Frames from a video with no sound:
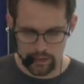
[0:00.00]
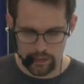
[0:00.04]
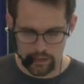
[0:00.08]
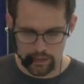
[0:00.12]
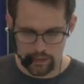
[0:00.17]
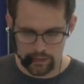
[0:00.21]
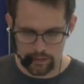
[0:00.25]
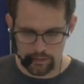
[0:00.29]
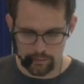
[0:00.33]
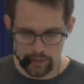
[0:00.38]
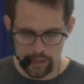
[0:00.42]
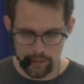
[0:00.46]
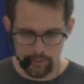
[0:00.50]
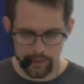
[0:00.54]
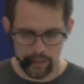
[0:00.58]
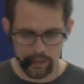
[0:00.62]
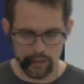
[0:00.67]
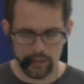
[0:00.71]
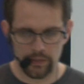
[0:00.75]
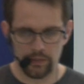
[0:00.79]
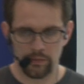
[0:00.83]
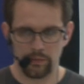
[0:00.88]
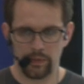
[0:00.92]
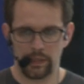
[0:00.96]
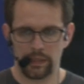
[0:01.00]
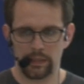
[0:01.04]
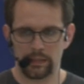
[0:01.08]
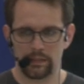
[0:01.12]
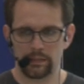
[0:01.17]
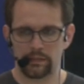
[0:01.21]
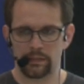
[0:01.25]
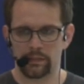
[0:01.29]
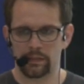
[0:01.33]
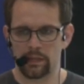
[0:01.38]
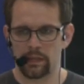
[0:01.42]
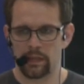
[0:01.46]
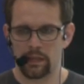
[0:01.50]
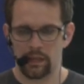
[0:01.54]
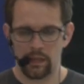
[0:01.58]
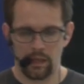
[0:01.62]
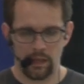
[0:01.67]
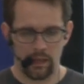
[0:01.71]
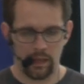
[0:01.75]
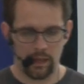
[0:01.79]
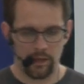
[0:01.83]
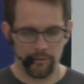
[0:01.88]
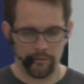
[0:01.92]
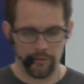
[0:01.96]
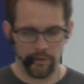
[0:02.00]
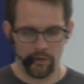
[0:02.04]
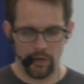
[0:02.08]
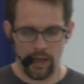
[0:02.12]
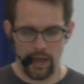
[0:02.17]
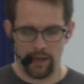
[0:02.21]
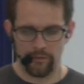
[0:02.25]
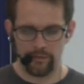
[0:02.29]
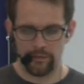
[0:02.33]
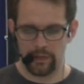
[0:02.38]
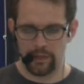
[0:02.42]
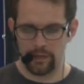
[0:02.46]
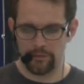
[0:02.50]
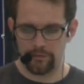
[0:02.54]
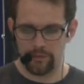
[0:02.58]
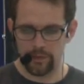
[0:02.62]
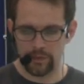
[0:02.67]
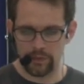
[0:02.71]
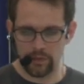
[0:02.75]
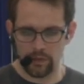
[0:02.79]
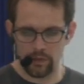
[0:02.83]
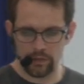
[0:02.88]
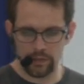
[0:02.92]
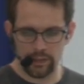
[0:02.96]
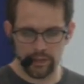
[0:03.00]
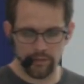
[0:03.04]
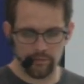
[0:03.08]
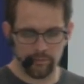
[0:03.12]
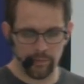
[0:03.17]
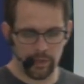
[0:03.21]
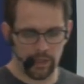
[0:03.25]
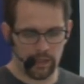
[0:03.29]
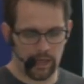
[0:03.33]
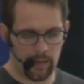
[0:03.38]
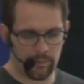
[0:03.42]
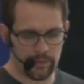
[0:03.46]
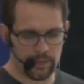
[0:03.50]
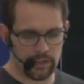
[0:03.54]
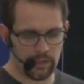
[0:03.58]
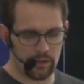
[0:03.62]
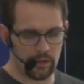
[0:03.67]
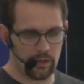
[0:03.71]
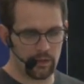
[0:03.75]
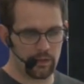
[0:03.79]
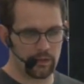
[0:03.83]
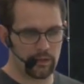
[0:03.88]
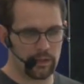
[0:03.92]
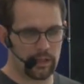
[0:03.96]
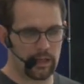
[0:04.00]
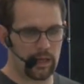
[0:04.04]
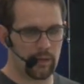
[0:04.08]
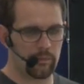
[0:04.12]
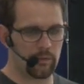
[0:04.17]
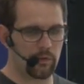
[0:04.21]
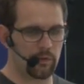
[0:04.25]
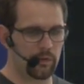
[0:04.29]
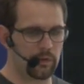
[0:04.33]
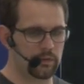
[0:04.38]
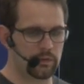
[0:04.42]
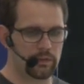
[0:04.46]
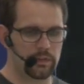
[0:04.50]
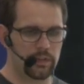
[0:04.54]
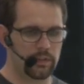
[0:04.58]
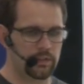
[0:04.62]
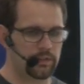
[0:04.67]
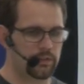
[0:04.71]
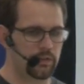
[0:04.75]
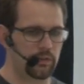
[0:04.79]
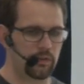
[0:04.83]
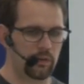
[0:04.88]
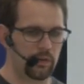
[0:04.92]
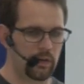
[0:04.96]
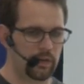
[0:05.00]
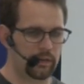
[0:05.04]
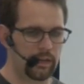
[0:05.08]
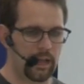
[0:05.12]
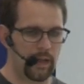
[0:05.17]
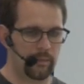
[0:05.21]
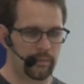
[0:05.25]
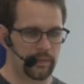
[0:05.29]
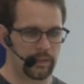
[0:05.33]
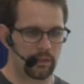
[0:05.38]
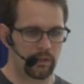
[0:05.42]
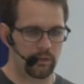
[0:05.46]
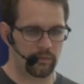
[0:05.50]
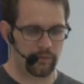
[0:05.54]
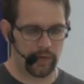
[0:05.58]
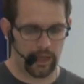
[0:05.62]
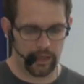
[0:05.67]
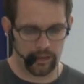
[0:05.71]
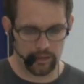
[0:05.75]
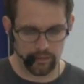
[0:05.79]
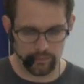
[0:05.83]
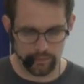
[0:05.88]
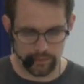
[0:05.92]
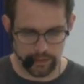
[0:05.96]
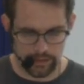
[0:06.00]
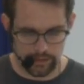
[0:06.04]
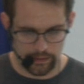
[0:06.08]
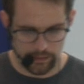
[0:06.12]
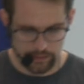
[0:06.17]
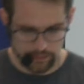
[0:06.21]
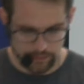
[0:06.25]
So what I'm going to do is, if you don't give me an epsilon, then I'm going to just draw an epsilon randomly.